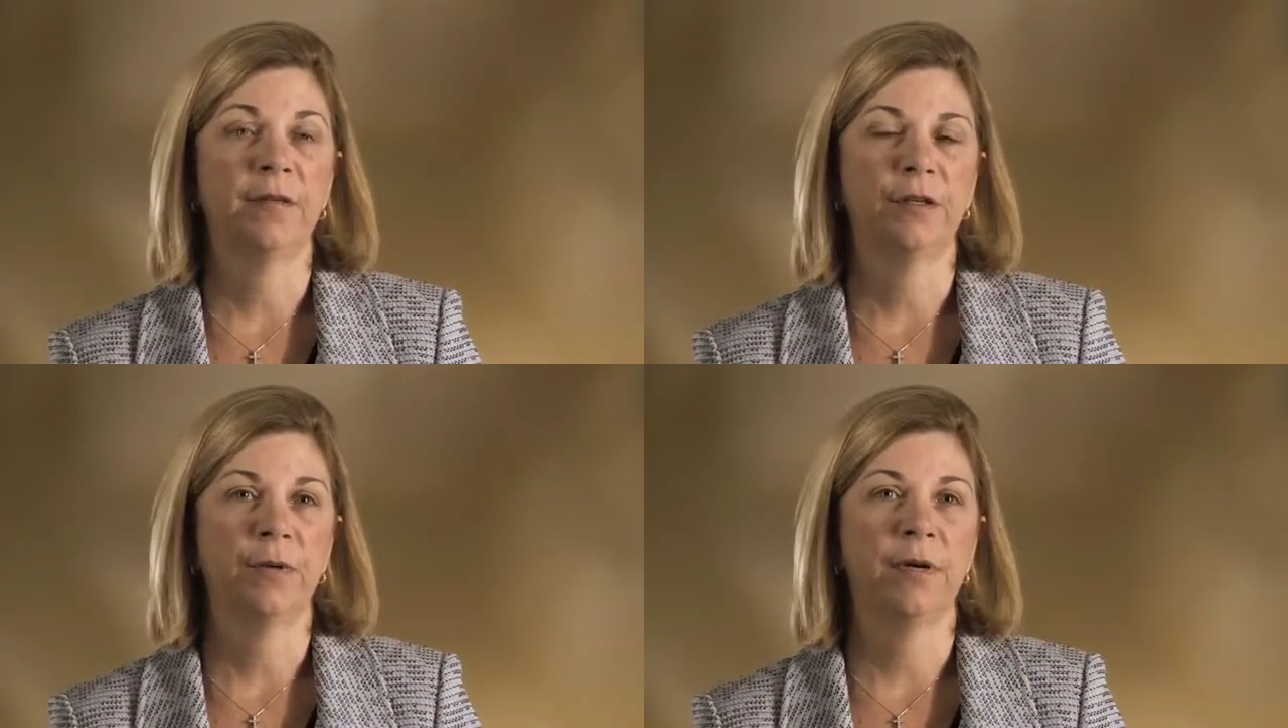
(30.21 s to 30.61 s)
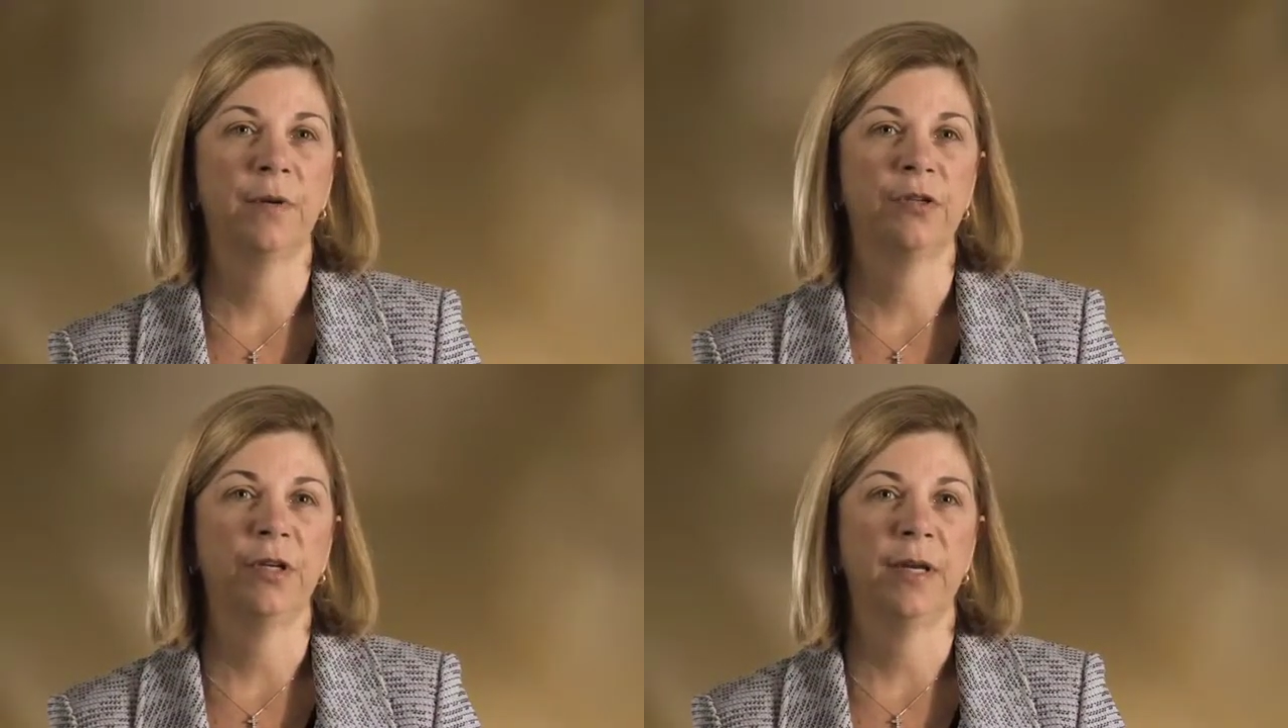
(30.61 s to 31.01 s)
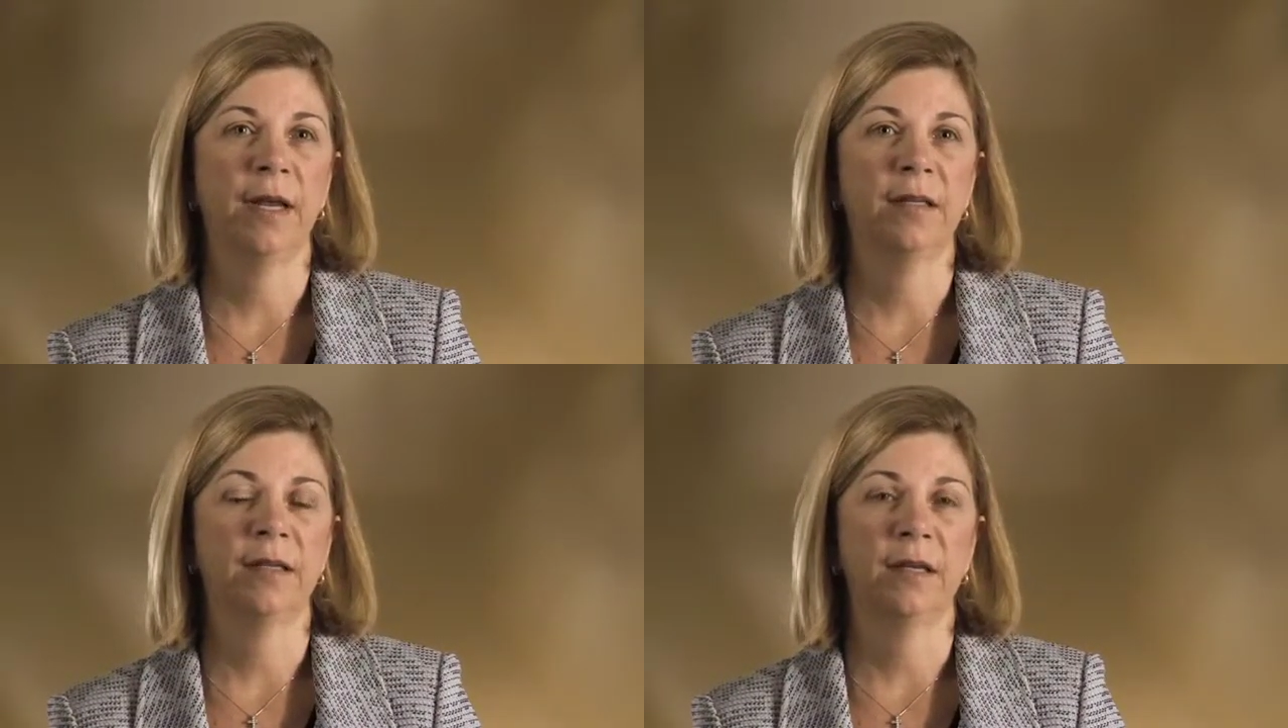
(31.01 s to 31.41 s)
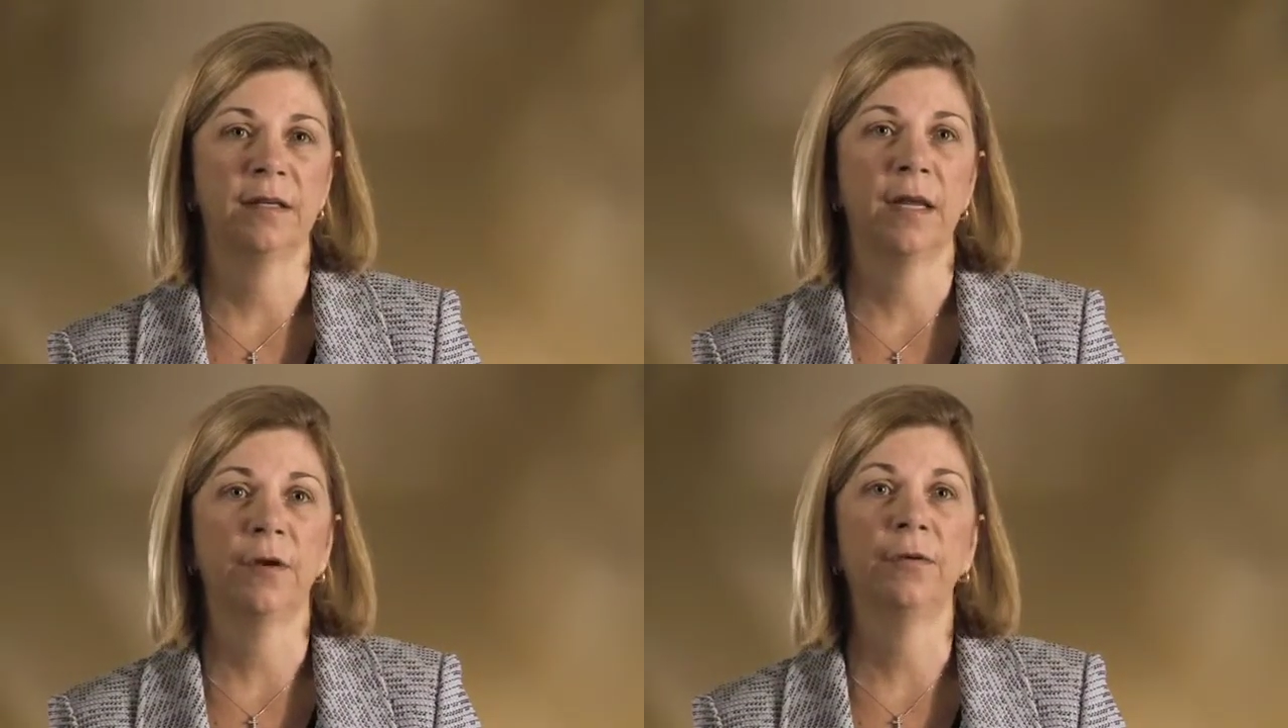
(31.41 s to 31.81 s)
the 21 gene assay,
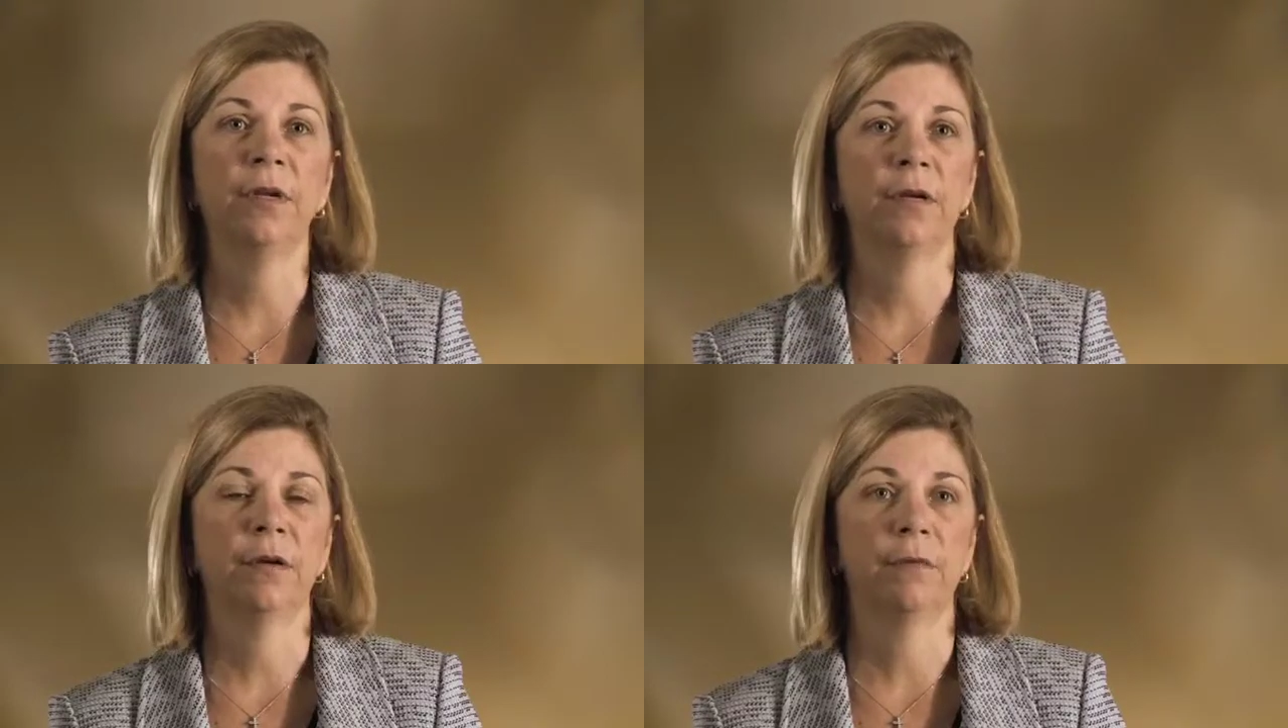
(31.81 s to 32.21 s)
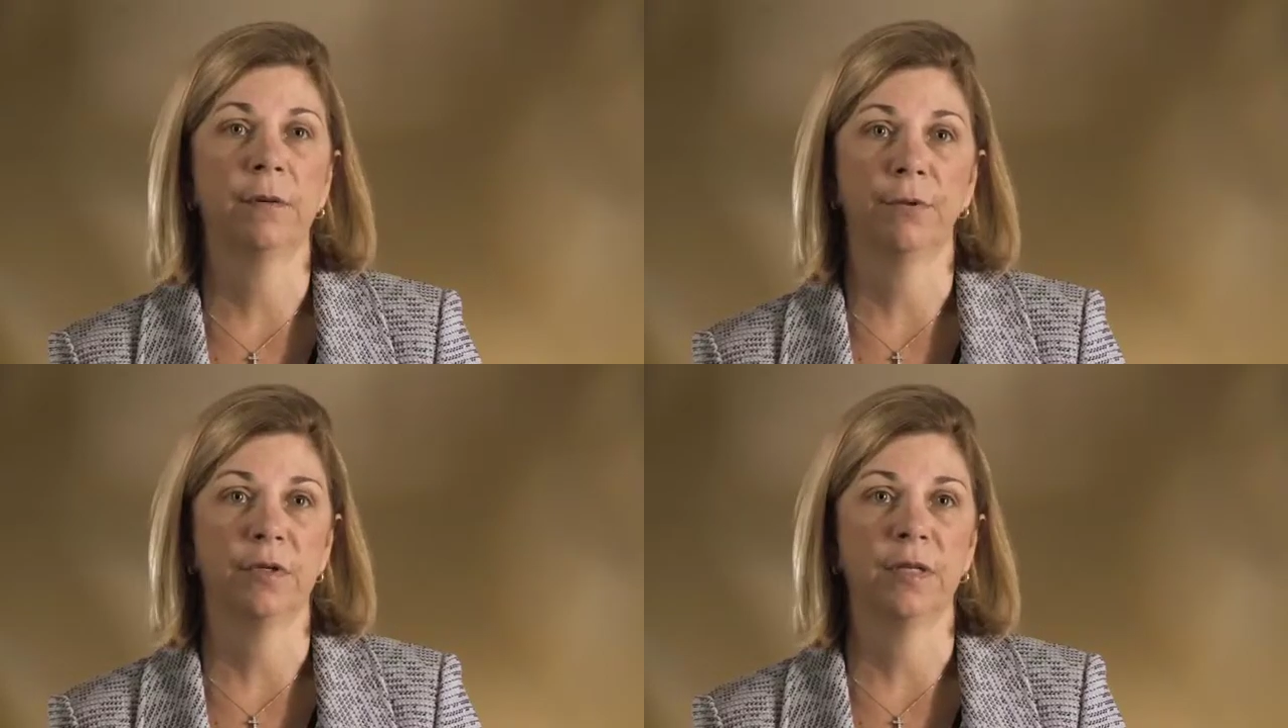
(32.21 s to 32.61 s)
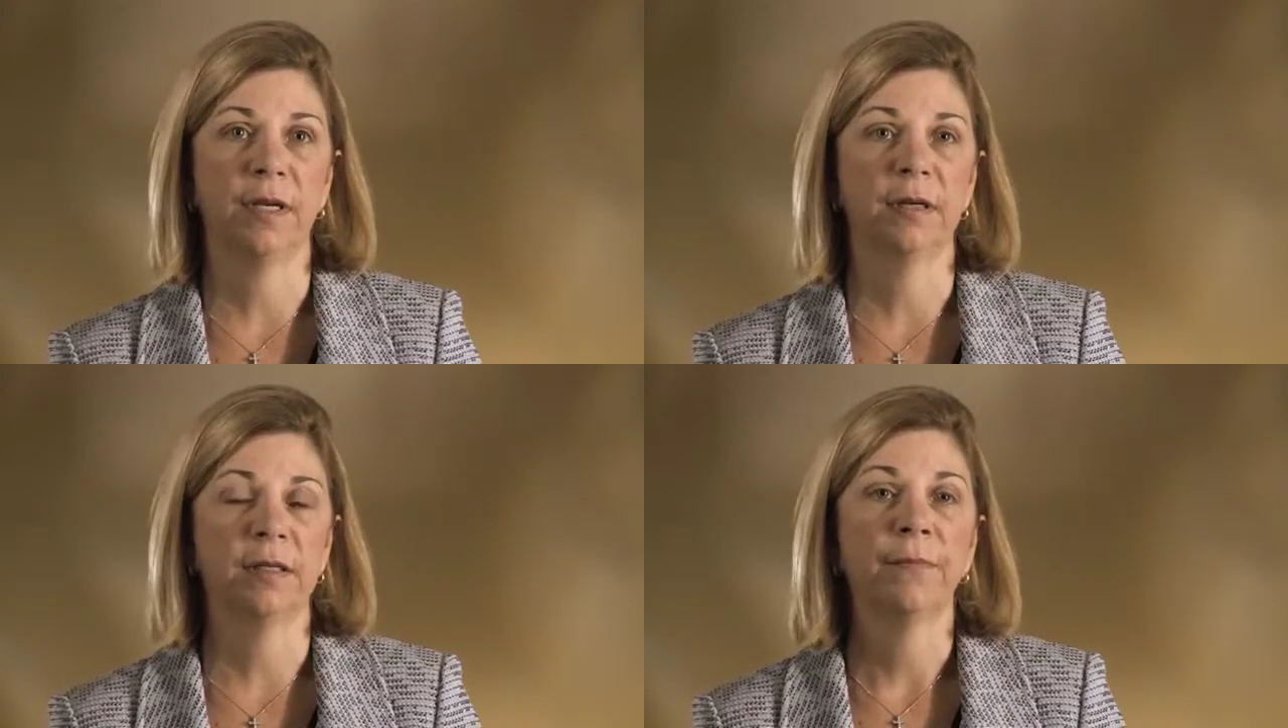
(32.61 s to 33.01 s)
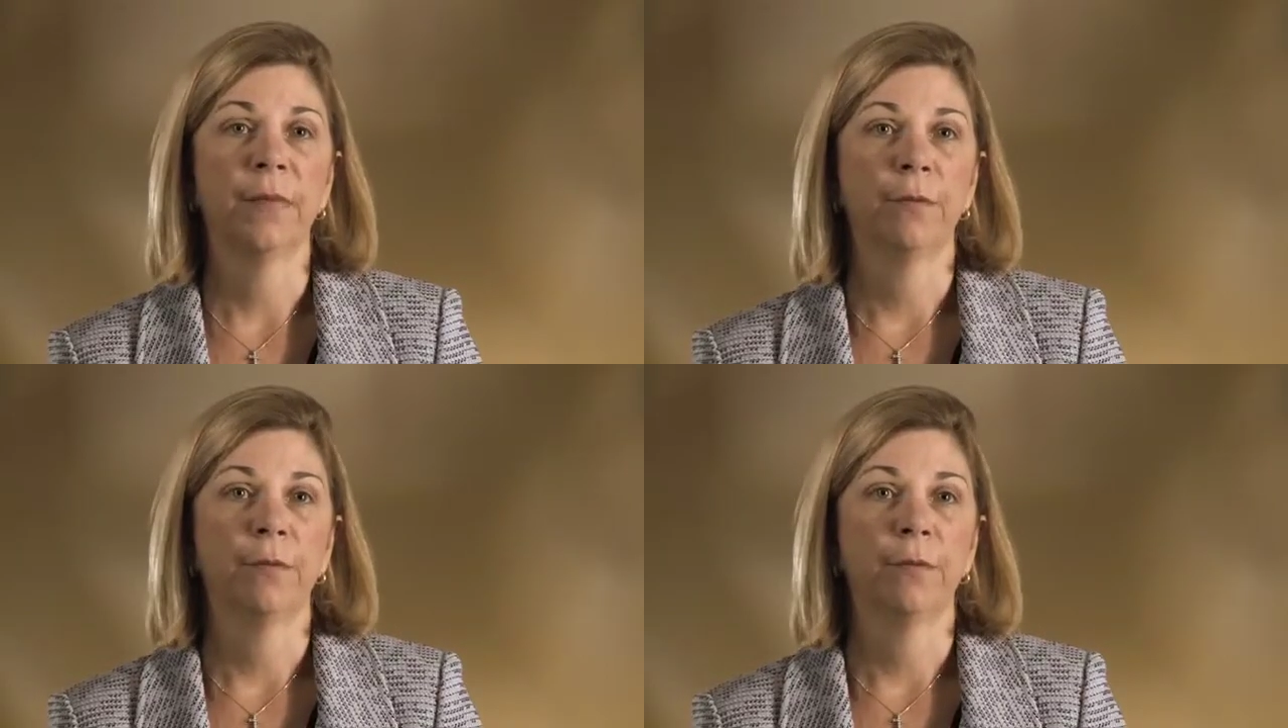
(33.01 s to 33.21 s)
is not only could we predict